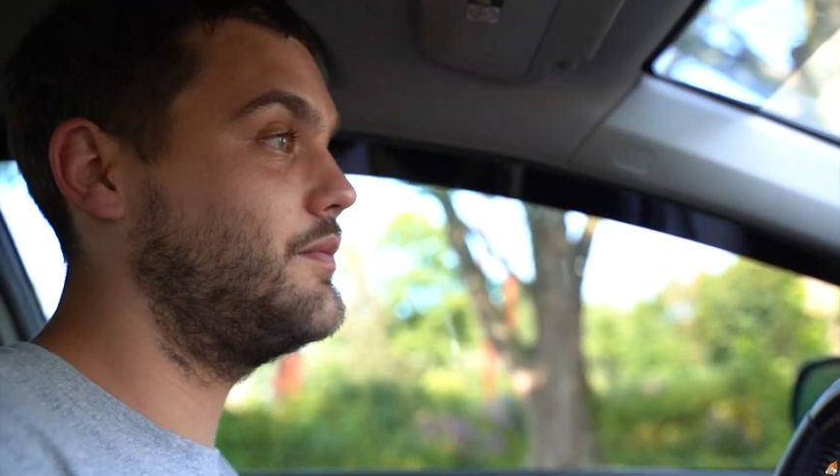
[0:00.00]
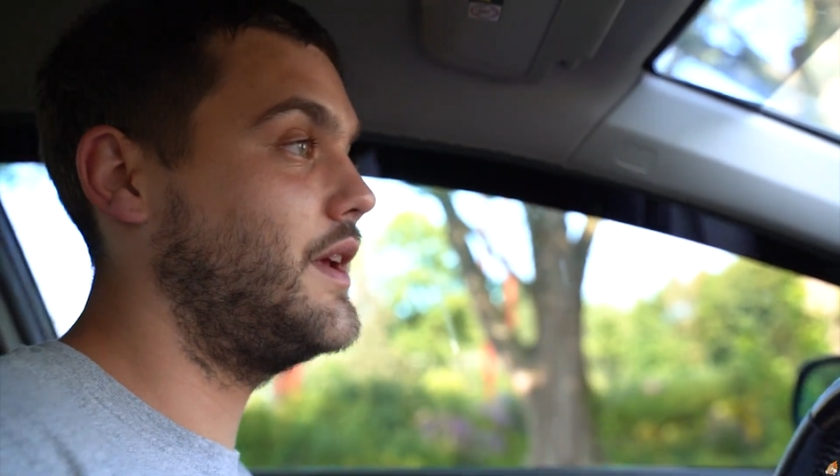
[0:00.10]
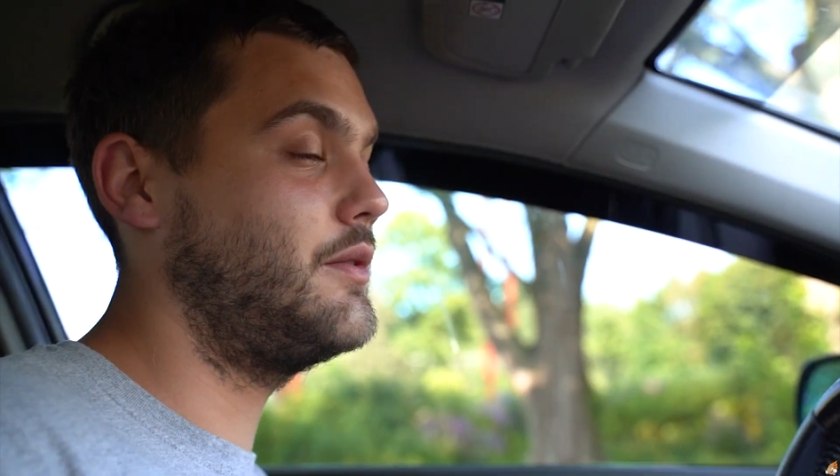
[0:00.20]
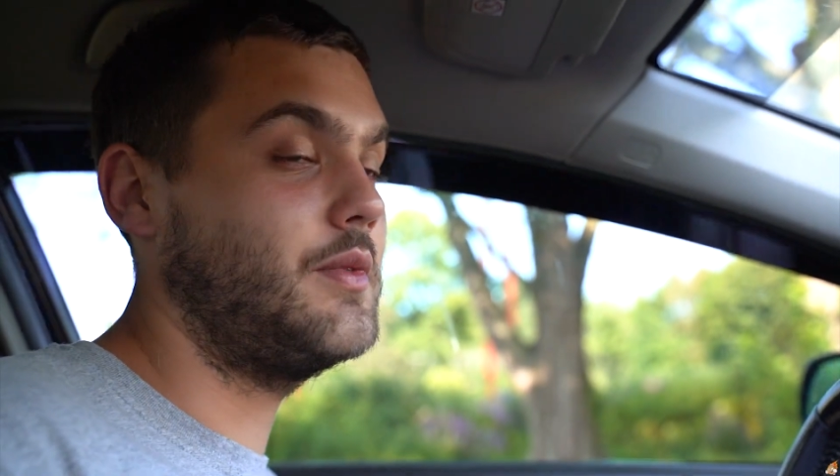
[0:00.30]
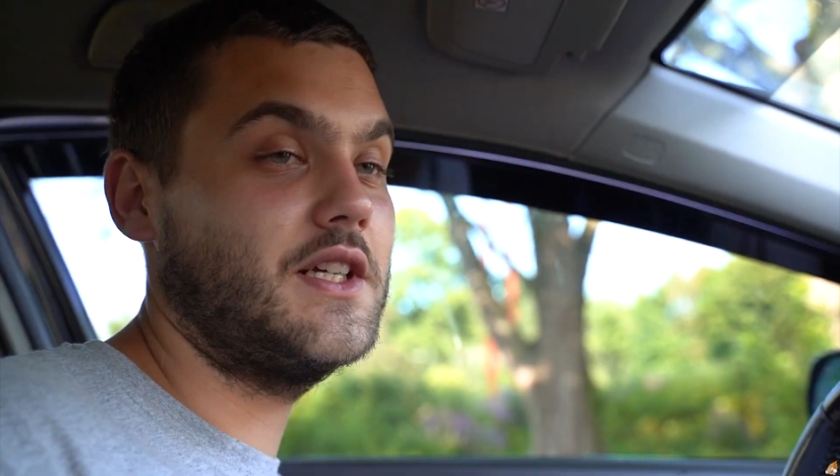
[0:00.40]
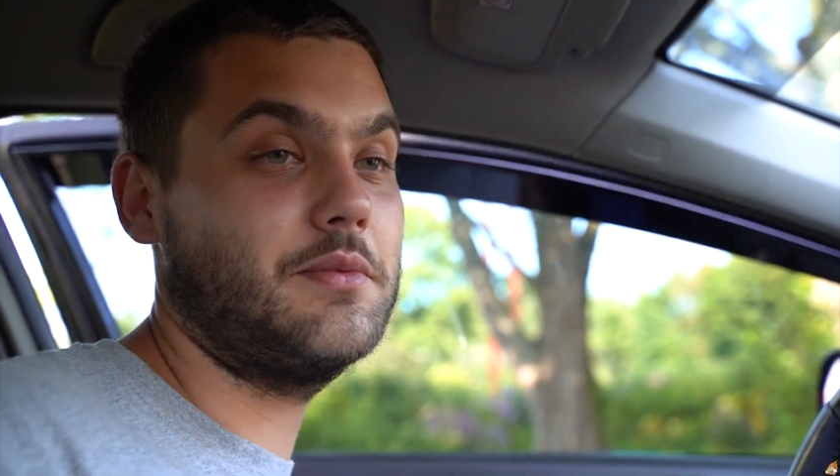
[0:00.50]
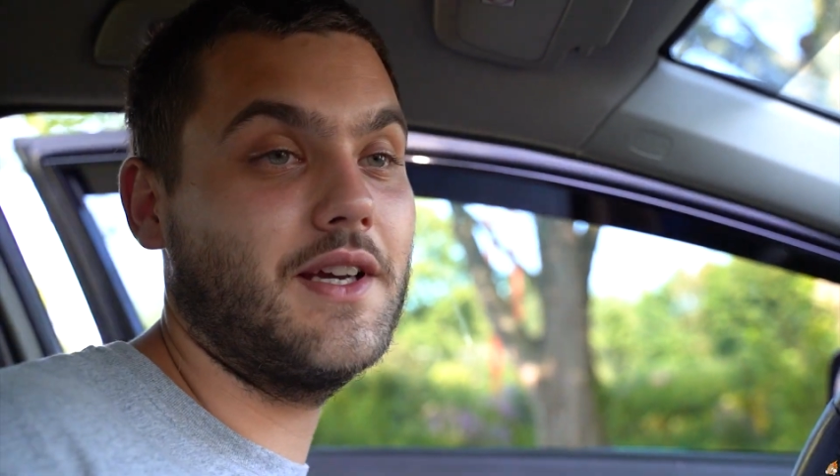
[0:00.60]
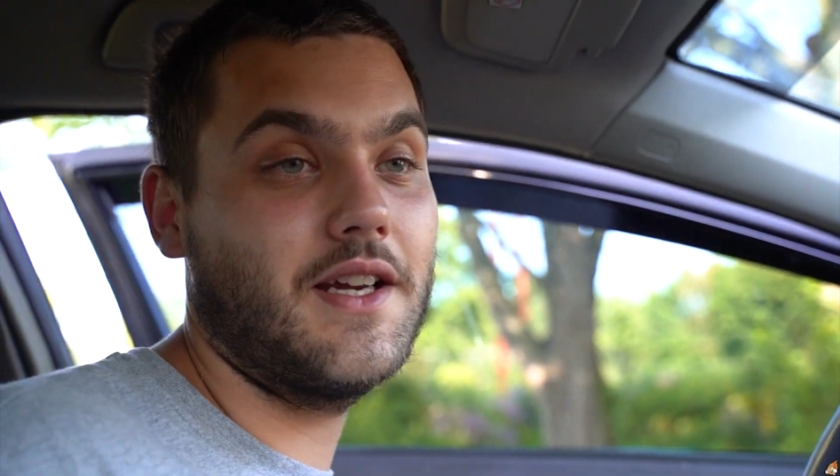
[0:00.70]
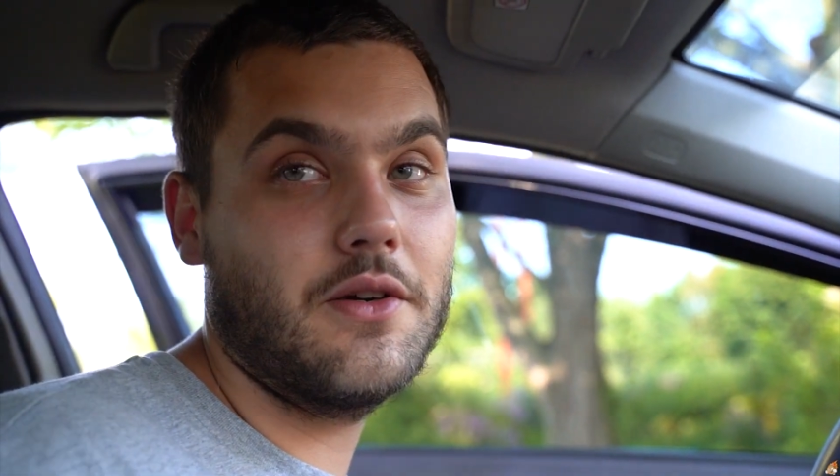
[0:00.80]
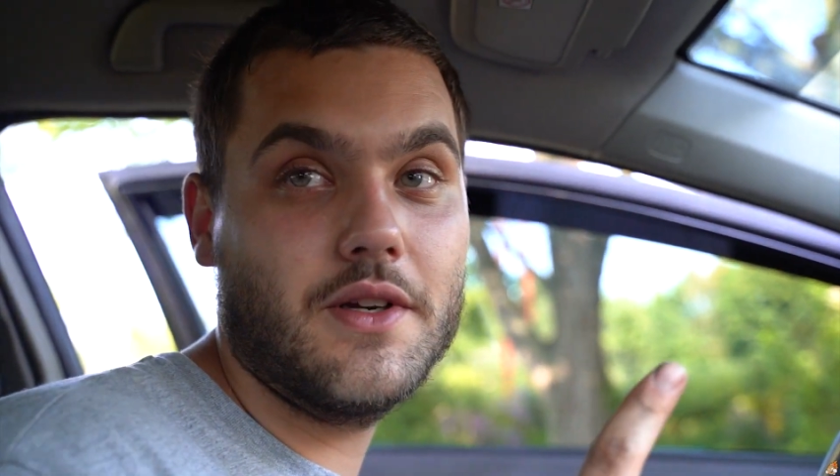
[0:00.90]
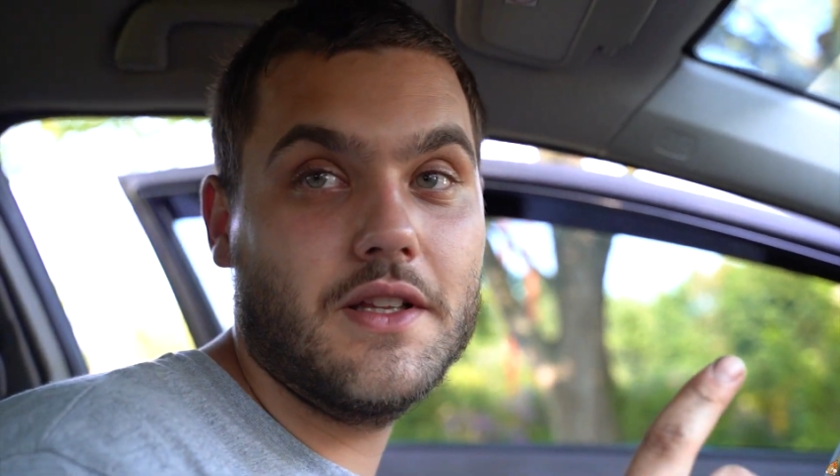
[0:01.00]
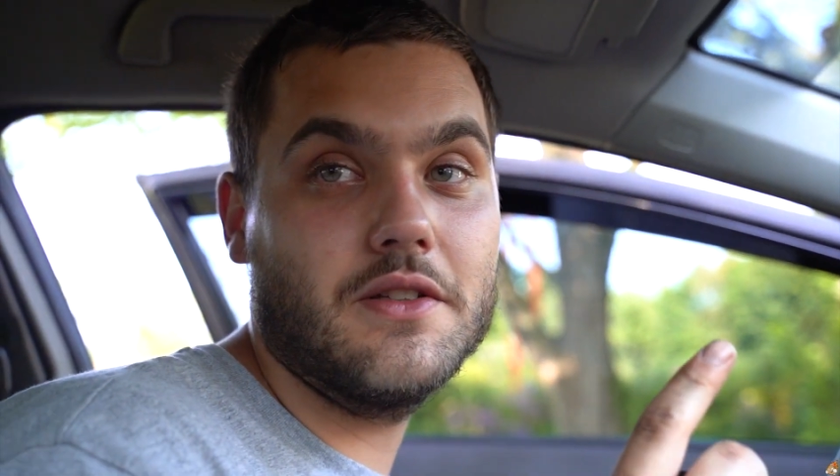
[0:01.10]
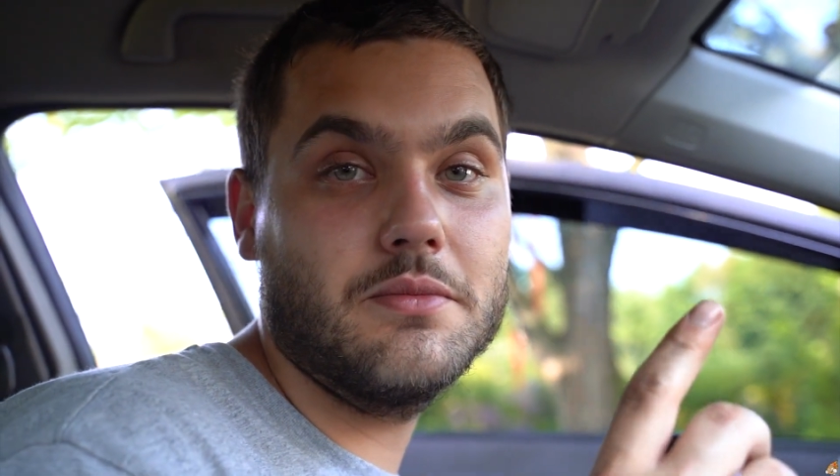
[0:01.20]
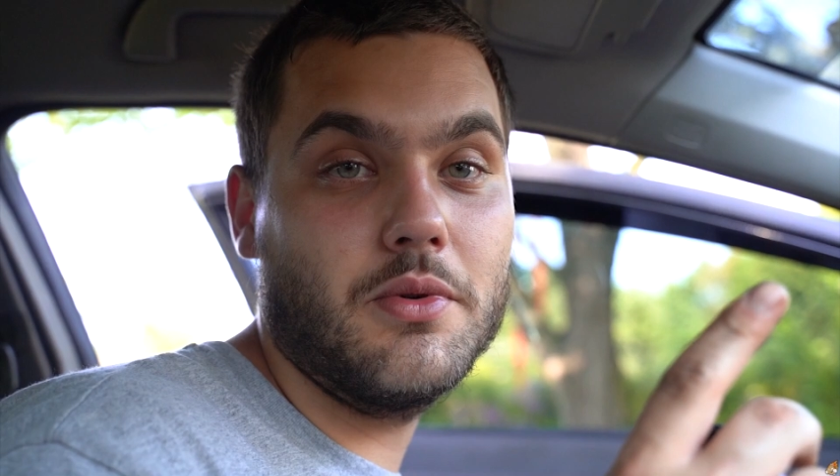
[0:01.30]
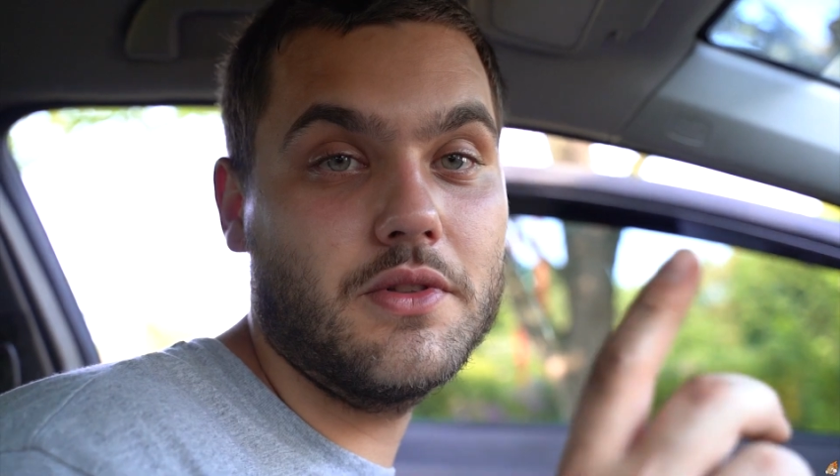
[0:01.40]
that reminds me, I gotta go get
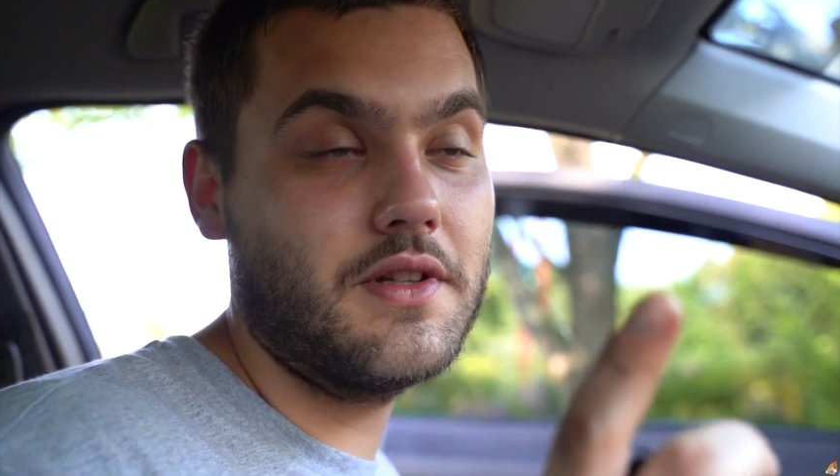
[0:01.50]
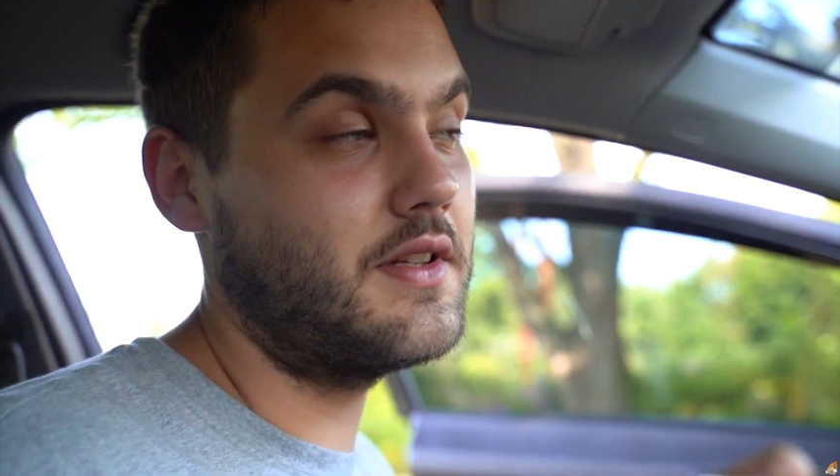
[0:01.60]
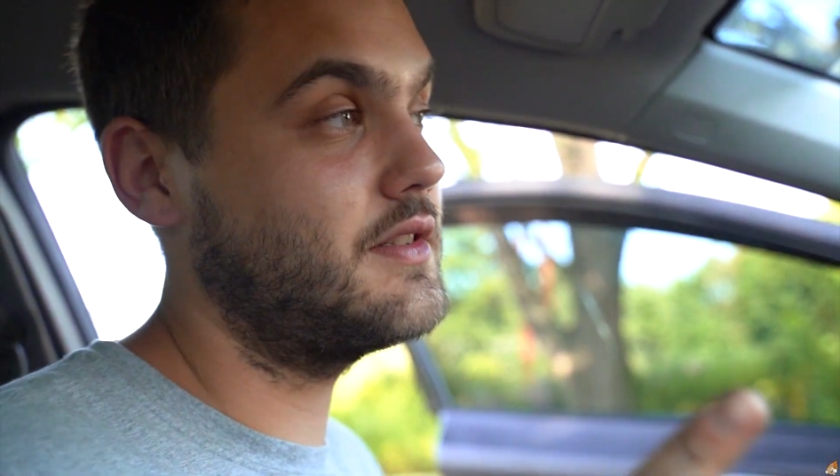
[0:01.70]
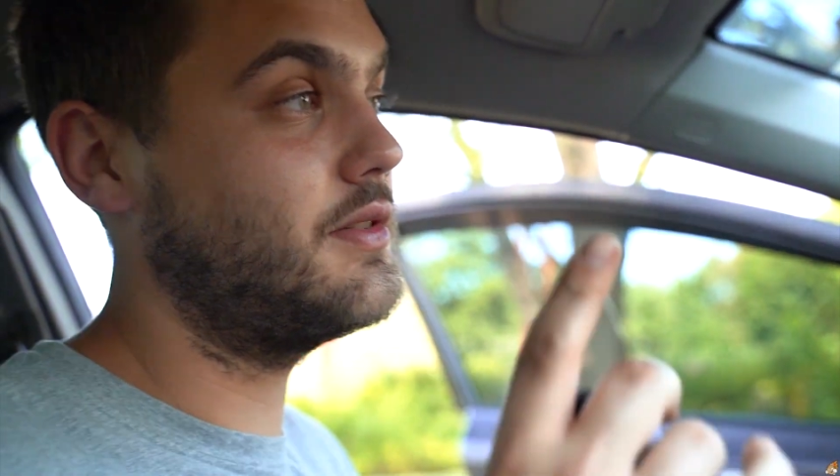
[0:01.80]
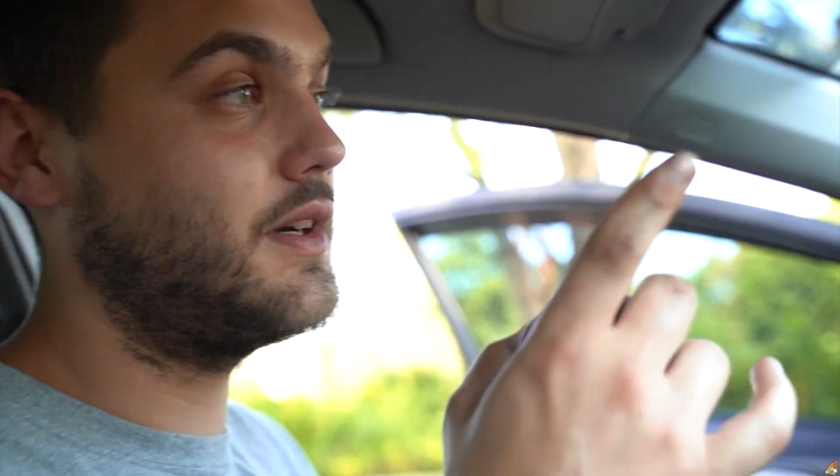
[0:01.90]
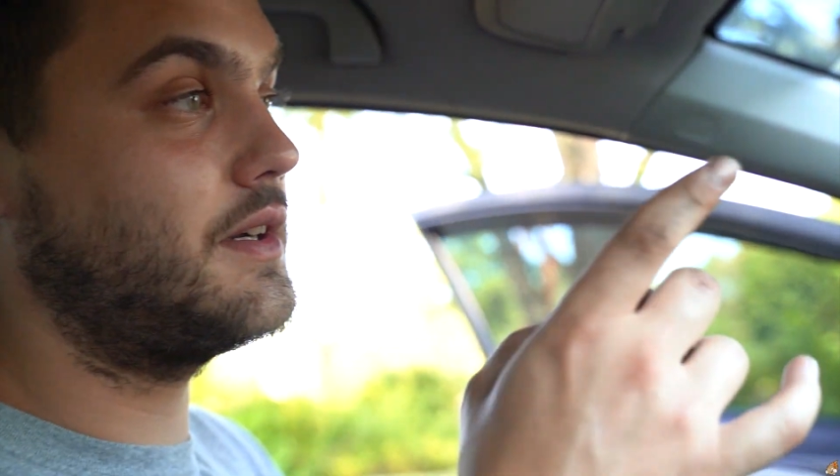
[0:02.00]
those bolts things so I